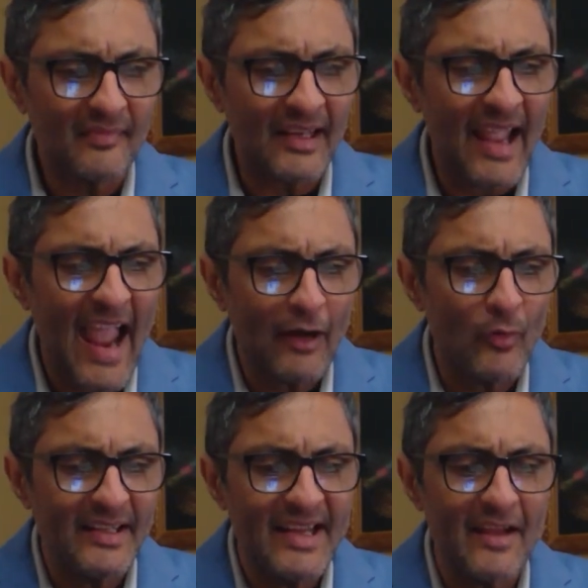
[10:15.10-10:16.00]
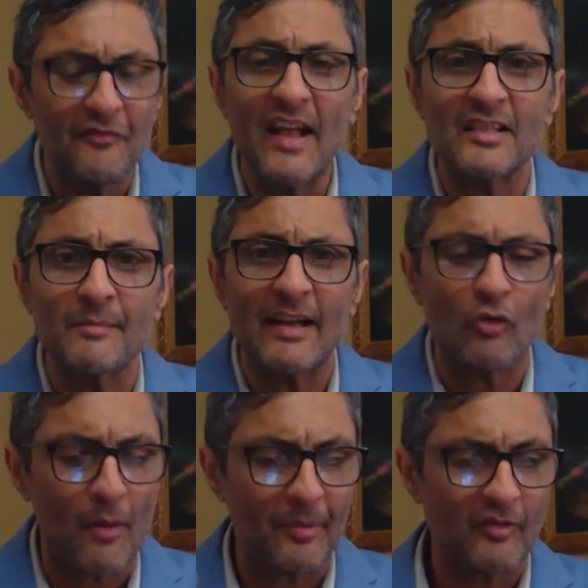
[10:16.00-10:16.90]
Equity Investment
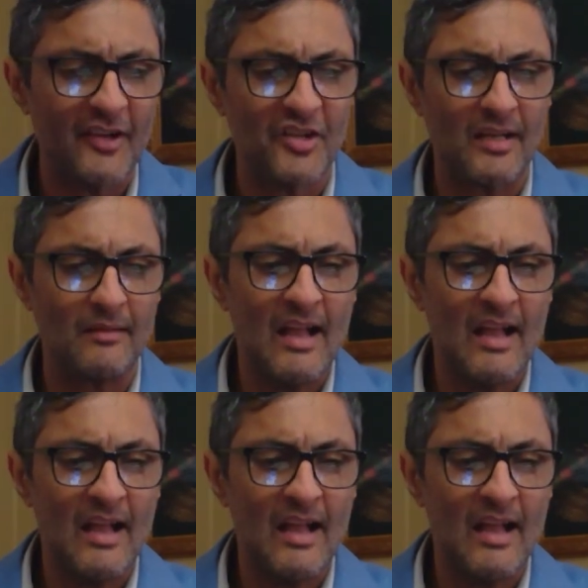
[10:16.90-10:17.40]
Corporation.